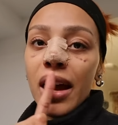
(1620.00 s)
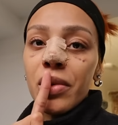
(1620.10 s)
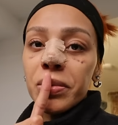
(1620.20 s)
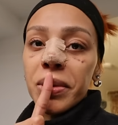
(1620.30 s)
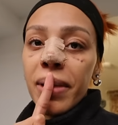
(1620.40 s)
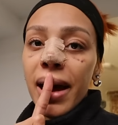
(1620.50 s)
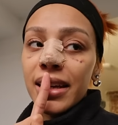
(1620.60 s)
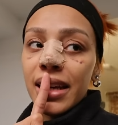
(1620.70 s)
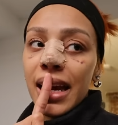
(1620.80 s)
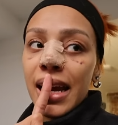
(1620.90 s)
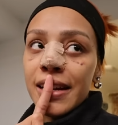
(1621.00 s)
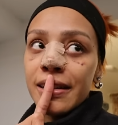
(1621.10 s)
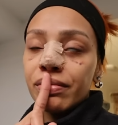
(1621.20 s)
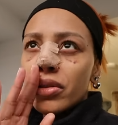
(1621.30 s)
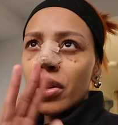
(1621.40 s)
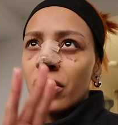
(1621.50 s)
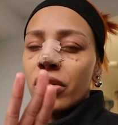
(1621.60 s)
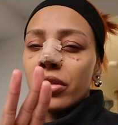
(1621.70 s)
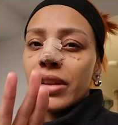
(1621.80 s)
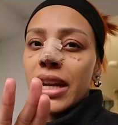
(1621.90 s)
I will be back in two or
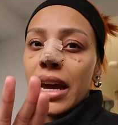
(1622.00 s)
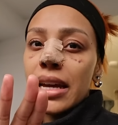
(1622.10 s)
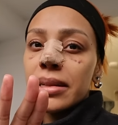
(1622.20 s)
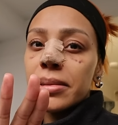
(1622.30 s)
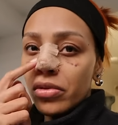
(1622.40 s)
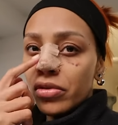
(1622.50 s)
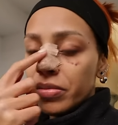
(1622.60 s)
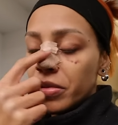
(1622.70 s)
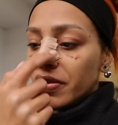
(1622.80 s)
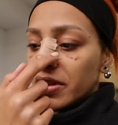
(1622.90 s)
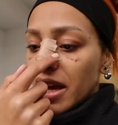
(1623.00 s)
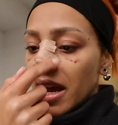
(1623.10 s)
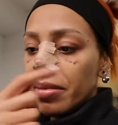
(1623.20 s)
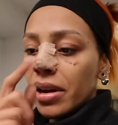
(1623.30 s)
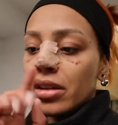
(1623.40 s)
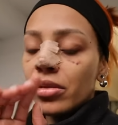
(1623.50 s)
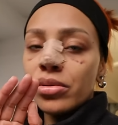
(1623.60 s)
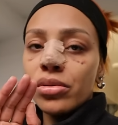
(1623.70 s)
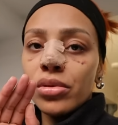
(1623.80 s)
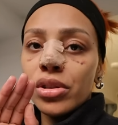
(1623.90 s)
three days. We'll remove the tape and I
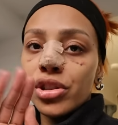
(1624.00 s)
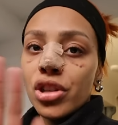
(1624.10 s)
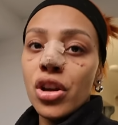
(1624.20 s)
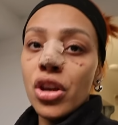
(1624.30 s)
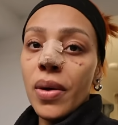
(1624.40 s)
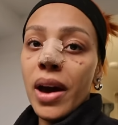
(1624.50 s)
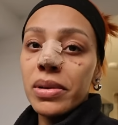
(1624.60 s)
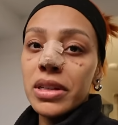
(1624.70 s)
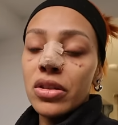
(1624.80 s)
will show you how it's